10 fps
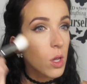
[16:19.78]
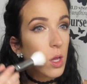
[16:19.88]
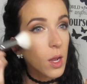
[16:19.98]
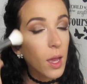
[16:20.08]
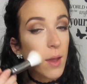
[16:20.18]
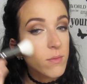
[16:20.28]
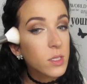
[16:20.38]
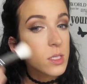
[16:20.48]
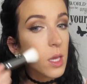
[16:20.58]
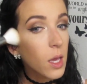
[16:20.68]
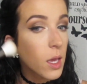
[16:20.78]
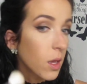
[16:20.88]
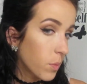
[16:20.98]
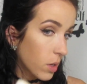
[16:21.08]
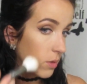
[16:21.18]
And I have to say,
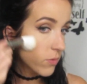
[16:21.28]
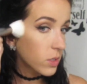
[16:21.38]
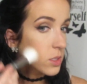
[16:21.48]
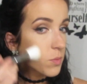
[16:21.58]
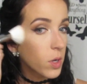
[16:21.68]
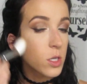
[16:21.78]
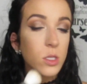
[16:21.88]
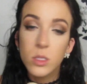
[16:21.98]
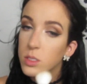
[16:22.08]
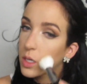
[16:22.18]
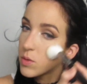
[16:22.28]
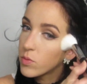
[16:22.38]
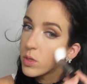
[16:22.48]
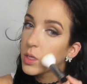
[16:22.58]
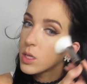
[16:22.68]
upon first impressions, I
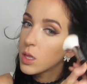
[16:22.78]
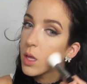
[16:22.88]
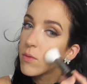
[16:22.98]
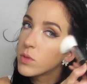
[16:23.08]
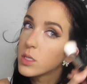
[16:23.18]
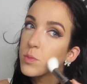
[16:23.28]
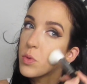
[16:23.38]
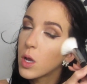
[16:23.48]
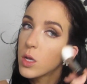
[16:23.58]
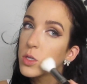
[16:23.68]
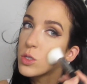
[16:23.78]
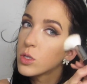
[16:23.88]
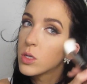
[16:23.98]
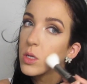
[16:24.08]
really love this brush.